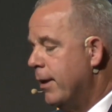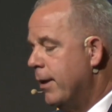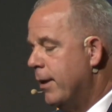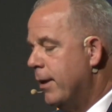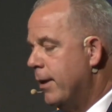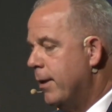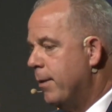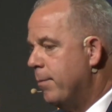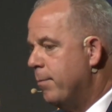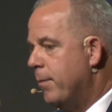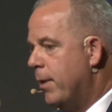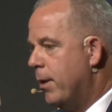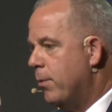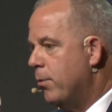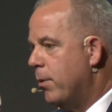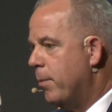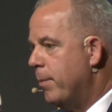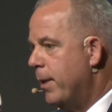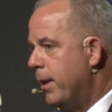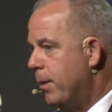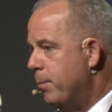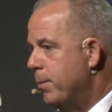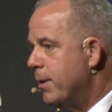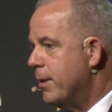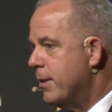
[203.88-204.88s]
Our
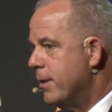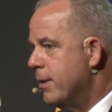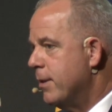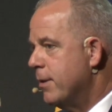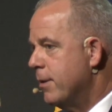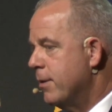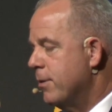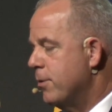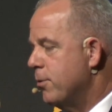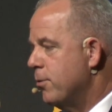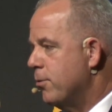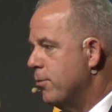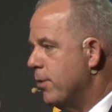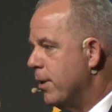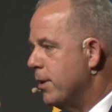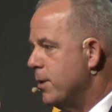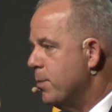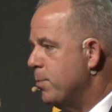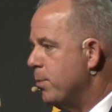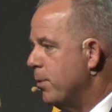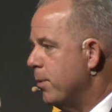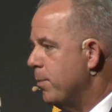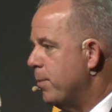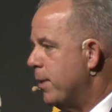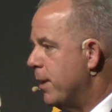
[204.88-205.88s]
main business is to
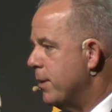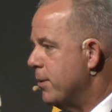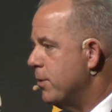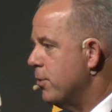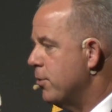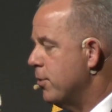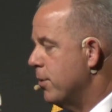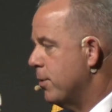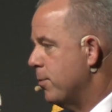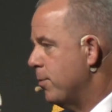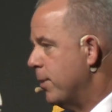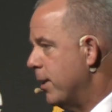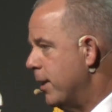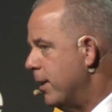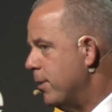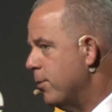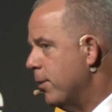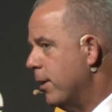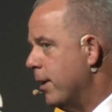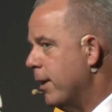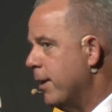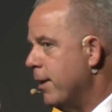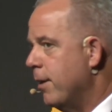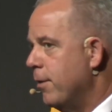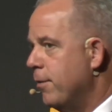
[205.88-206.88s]
transport passengers. We need to
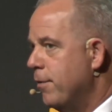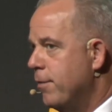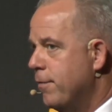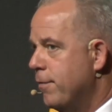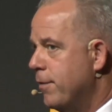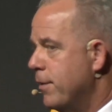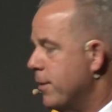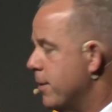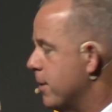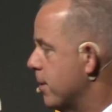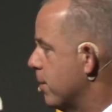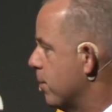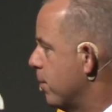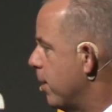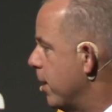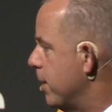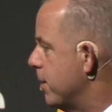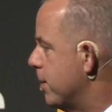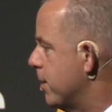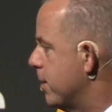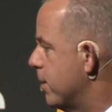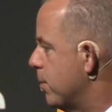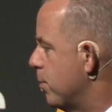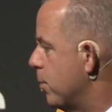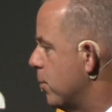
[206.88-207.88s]
get out of this
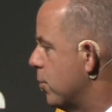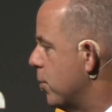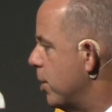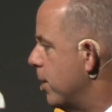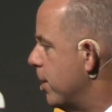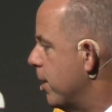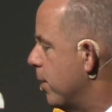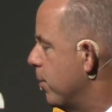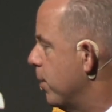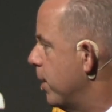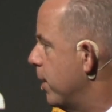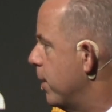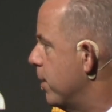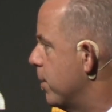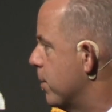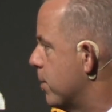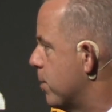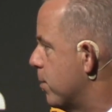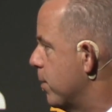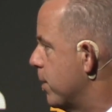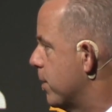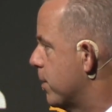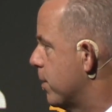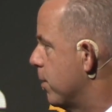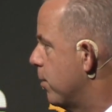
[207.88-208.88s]
crisis which hit our
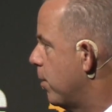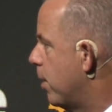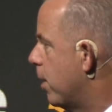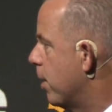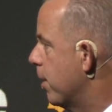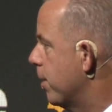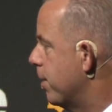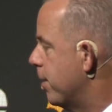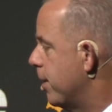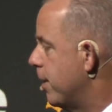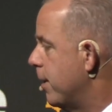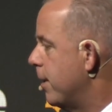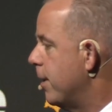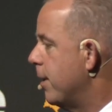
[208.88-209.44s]
industry so hard.